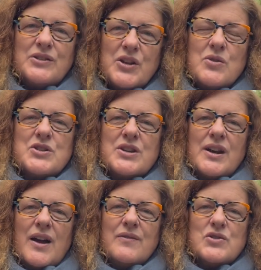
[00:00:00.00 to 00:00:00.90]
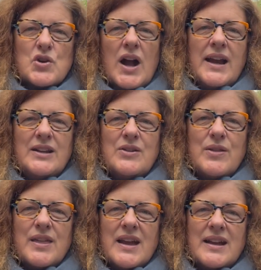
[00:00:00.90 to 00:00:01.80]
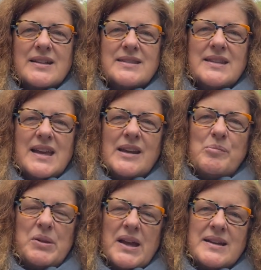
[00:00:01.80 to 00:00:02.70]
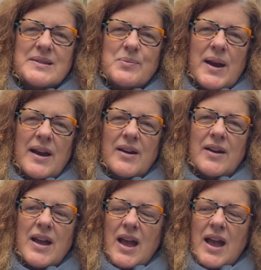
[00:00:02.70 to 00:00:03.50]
notion of trying new things in a place where